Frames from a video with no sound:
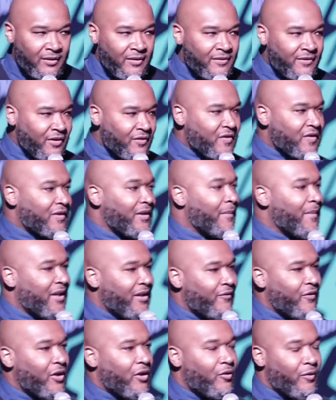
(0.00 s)
So just let me
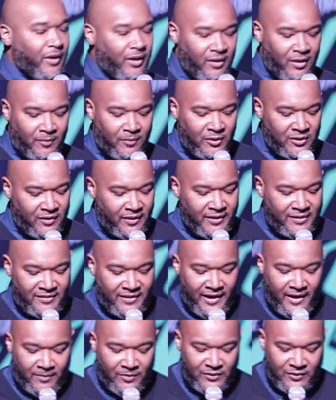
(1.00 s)
give you a quick couple
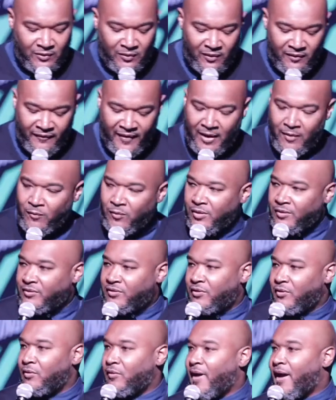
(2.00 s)
examples. So if I were
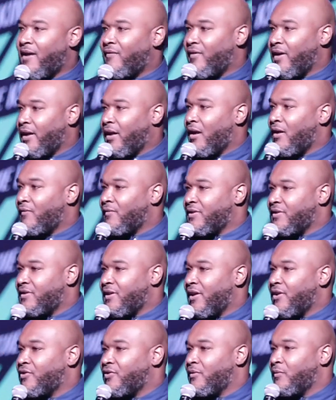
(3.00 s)
to have a
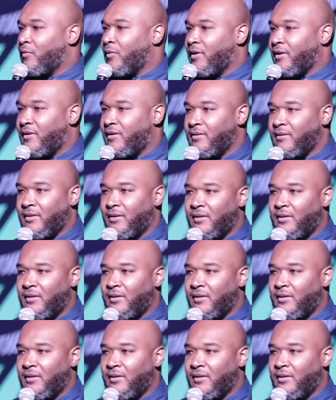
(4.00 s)
conversation with